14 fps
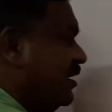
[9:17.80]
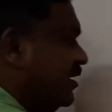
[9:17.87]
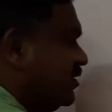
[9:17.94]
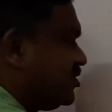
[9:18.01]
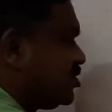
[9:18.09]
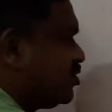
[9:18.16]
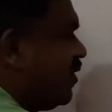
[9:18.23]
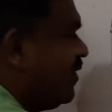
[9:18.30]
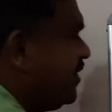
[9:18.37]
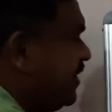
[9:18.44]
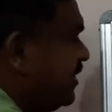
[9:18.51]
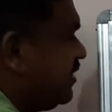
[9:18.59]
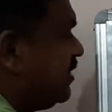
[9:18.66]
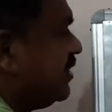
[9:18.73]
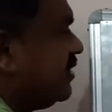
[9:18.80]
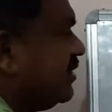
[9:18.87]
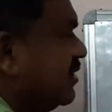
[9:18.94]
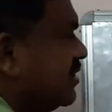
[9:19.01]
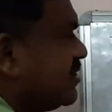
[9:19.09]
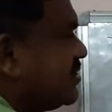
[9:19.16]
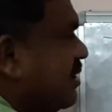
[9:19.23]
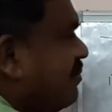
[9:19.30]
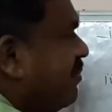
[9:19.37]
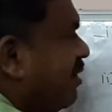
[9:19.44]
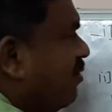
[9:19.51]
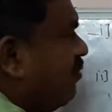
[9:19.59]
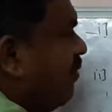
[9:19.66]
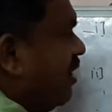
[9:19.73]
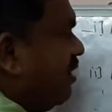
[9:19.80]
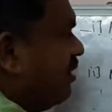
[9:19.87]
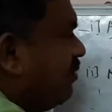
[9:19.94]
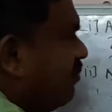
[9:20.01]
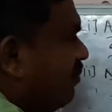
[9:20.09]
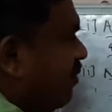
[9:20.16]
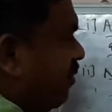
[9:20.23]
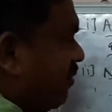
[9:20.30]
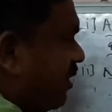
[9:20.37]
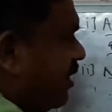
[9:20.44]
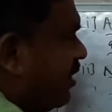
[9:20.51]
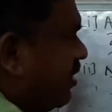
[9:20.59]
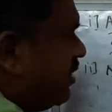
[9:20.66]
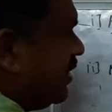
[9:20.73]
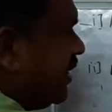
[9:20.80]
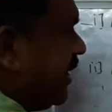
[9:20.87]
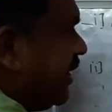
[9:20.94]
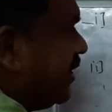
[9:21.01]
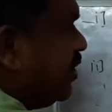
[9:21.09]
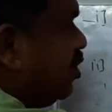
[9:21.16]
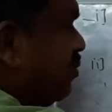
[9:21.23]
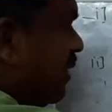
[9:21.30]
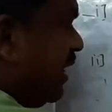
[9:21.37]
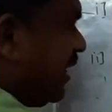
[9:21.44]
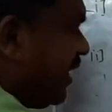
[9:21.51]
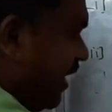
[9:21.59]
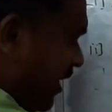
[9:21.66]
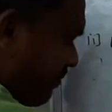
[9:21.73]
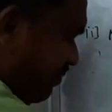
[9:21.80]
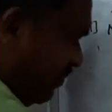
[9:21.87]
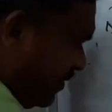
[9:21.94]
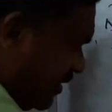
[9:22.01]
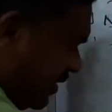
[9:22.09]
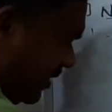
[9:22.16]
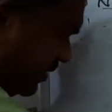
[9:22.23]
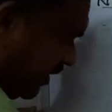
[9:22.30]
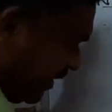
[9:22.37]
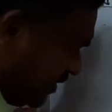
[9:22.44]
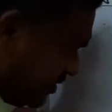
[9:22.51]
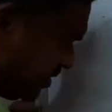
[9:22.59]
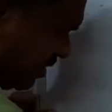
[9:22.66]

solving one more numerical, that is